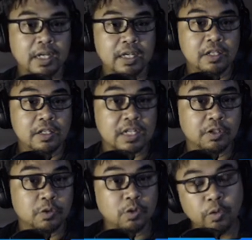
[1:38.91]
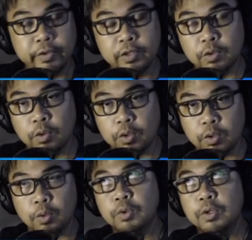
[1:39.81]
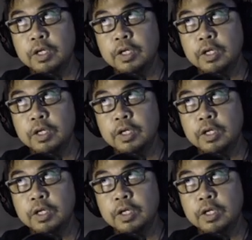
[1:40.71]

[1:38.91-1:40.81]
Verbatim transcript: I decided to go with Roko